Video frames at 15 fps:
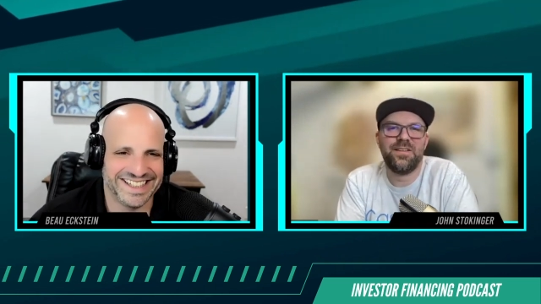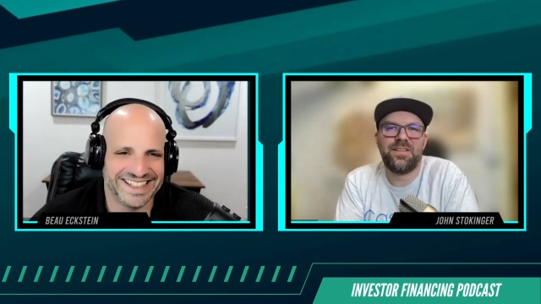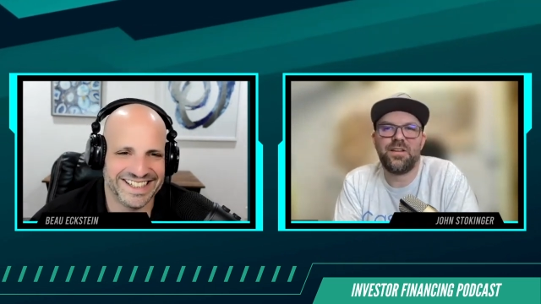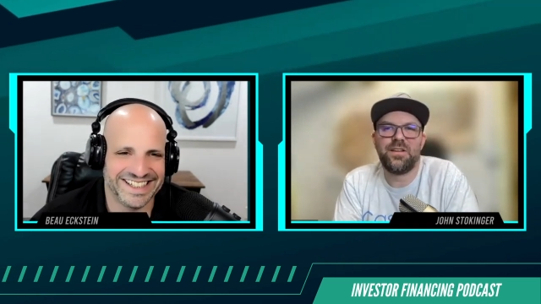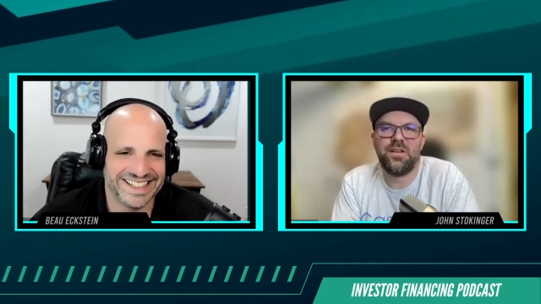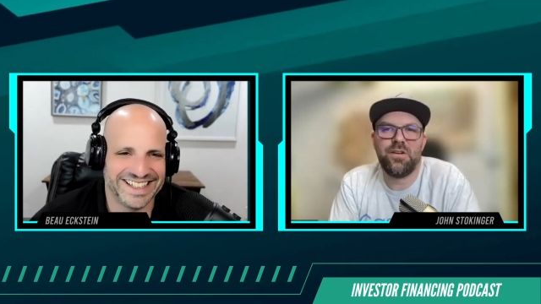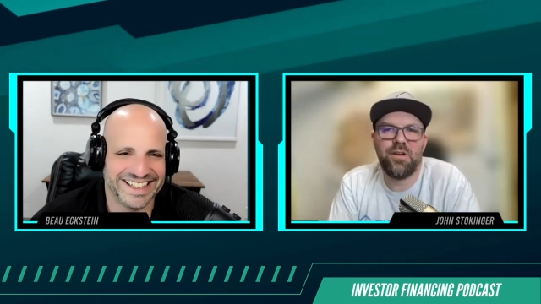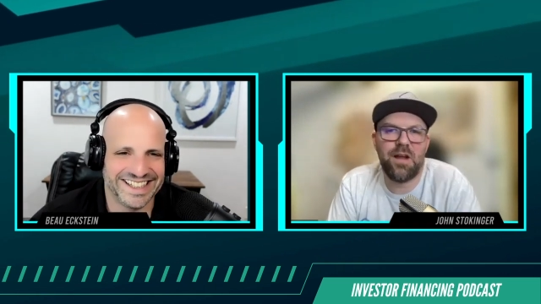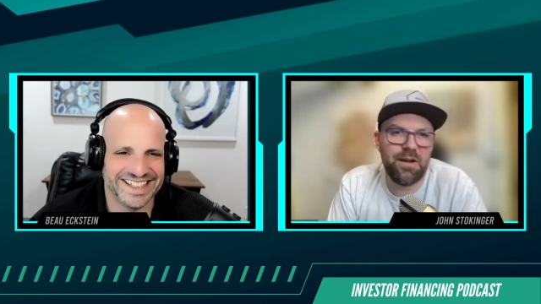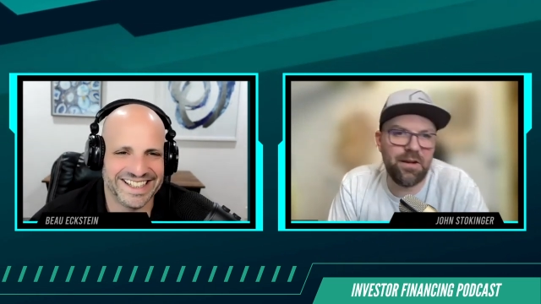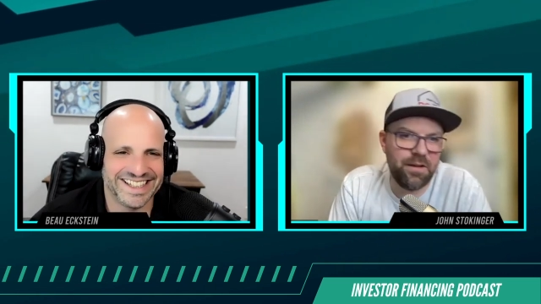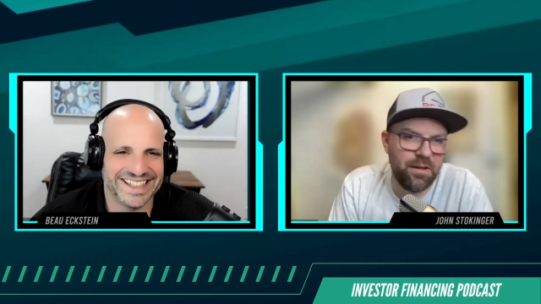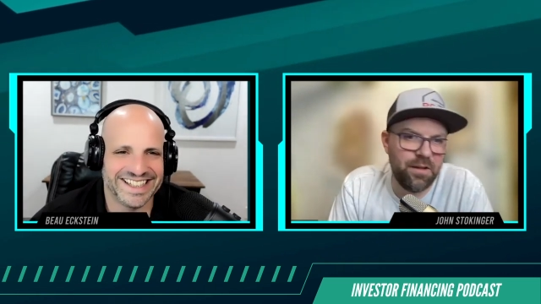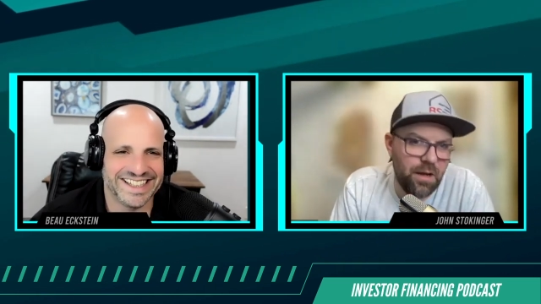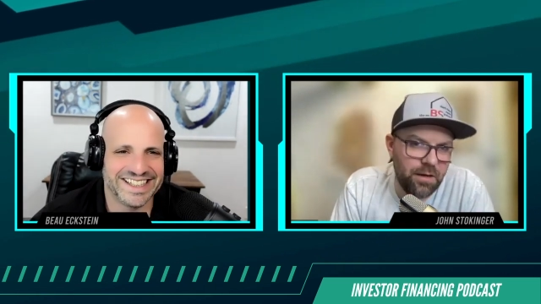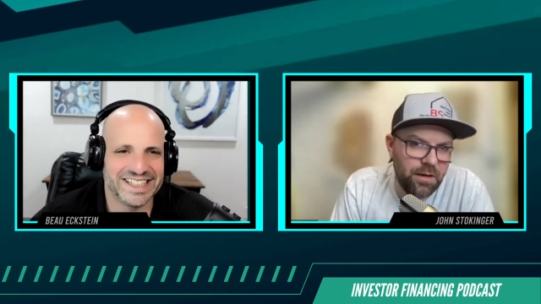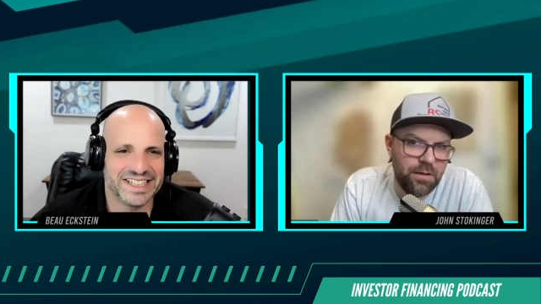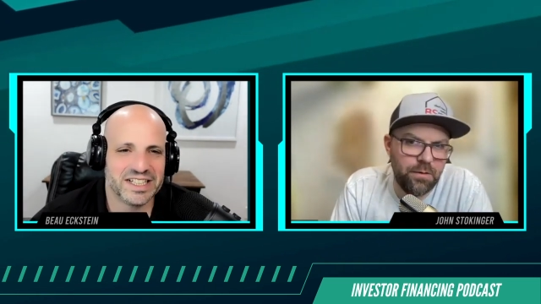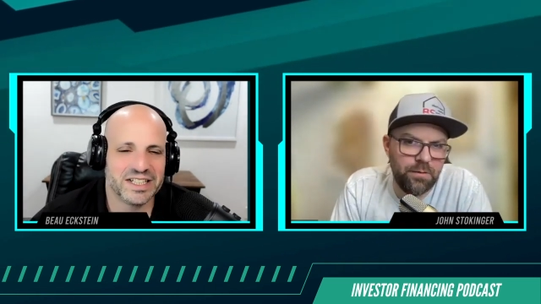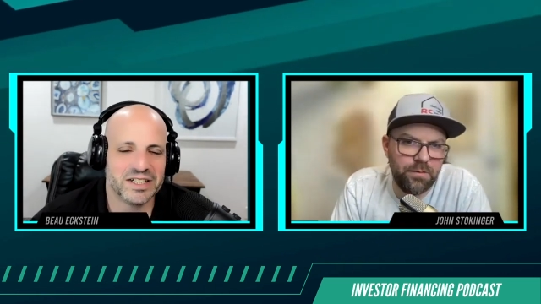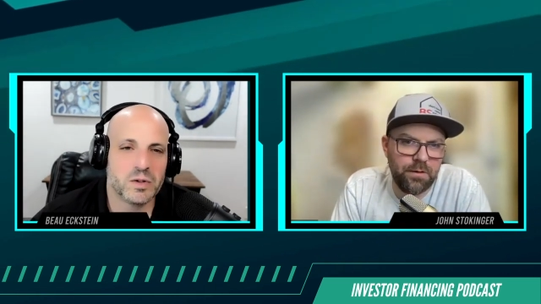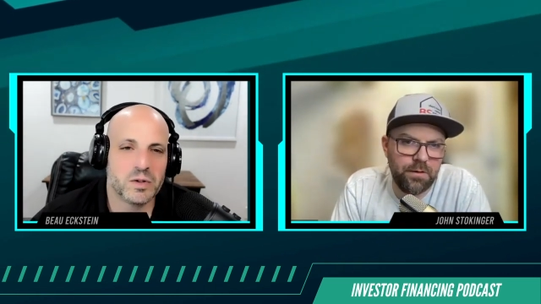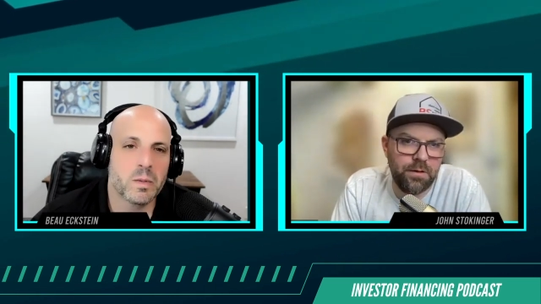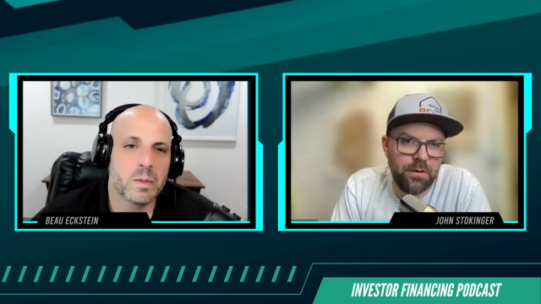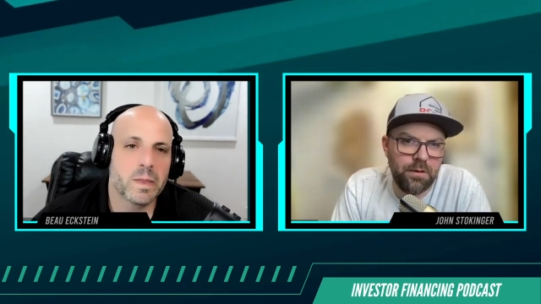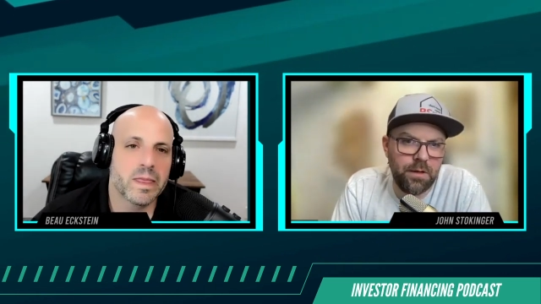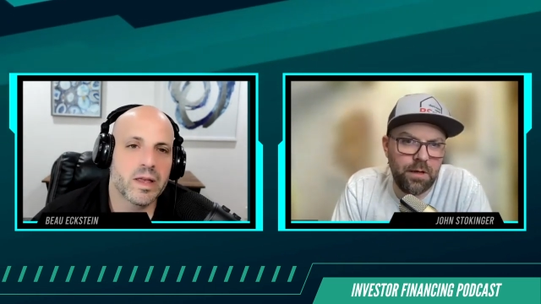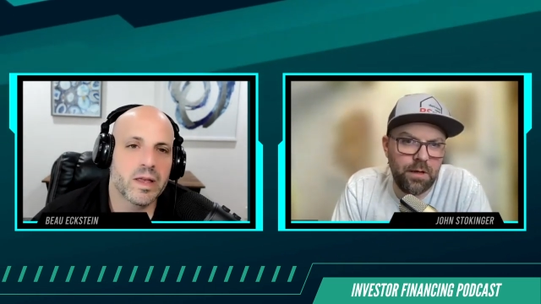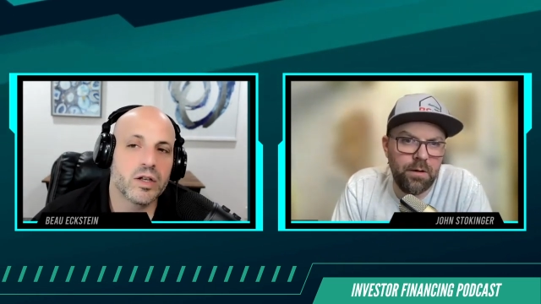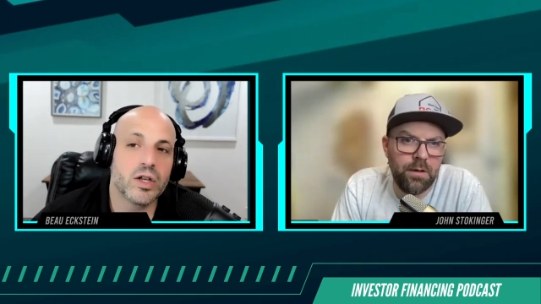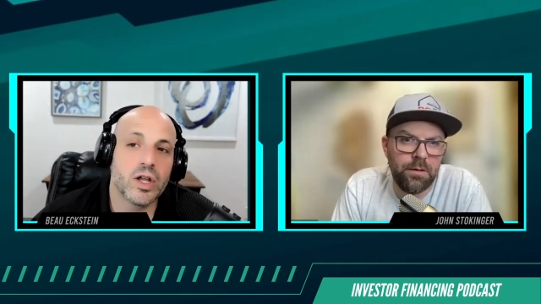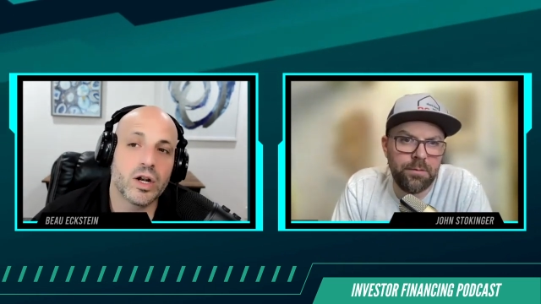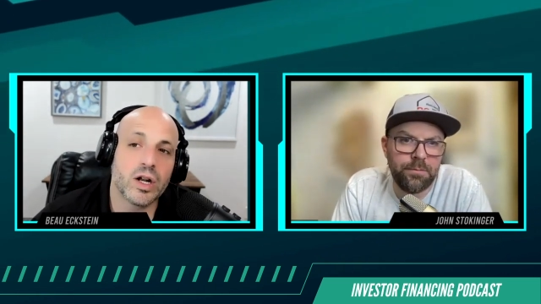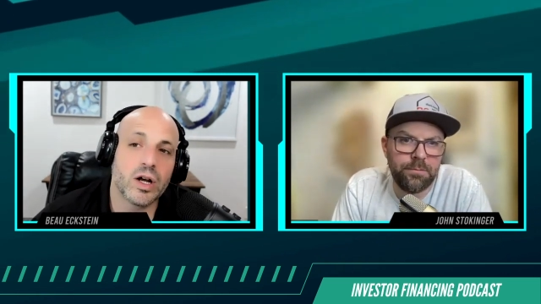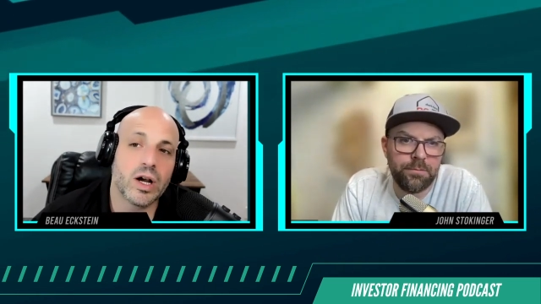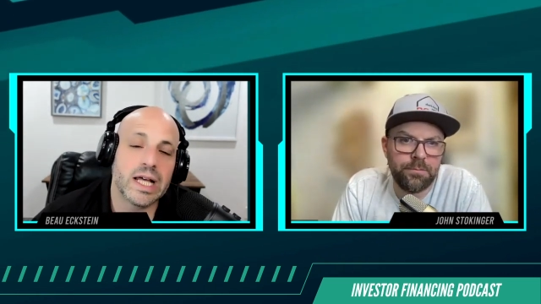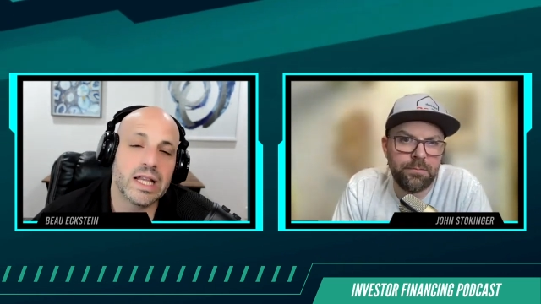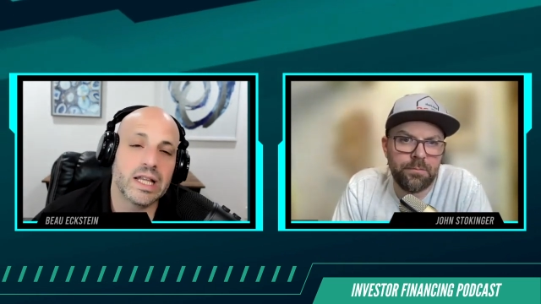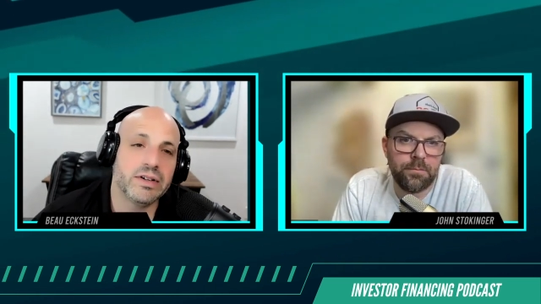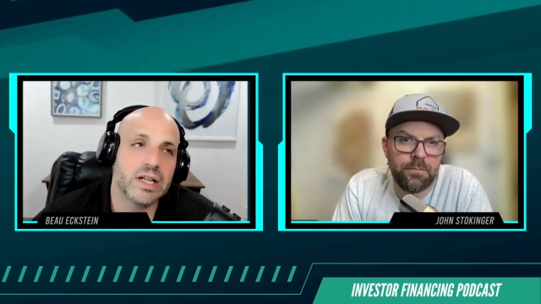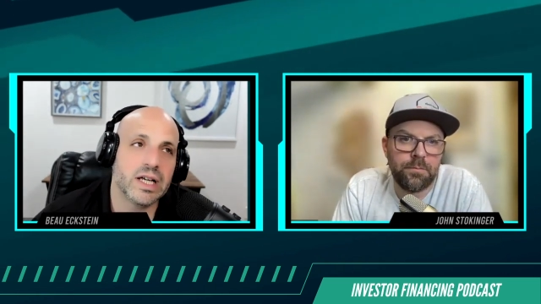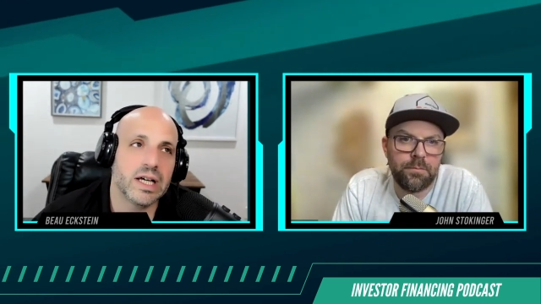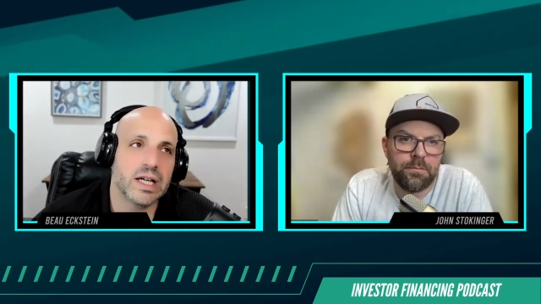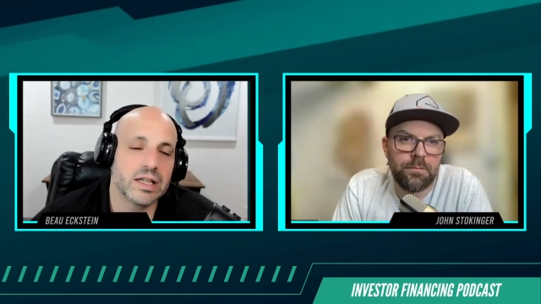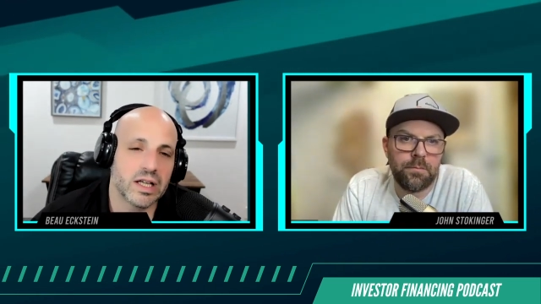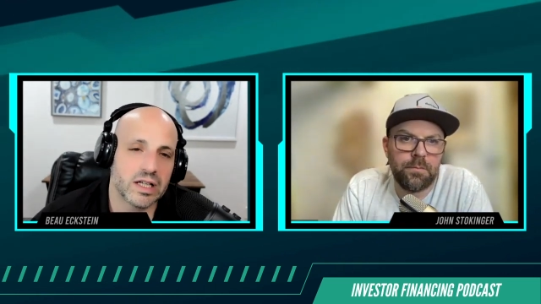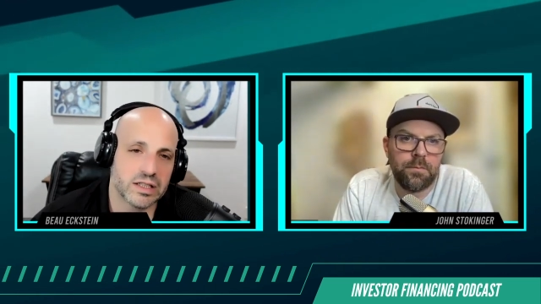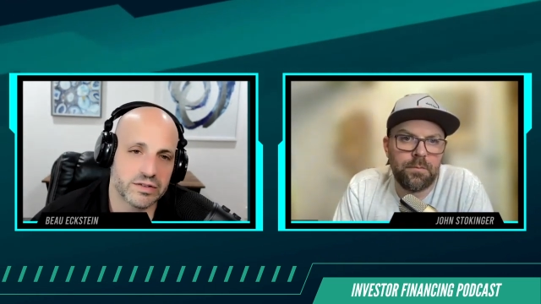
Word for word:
Speaker 1: you said you're out of you're out of Houston. Area? No, no, I
Speaker 2: live in uh, Las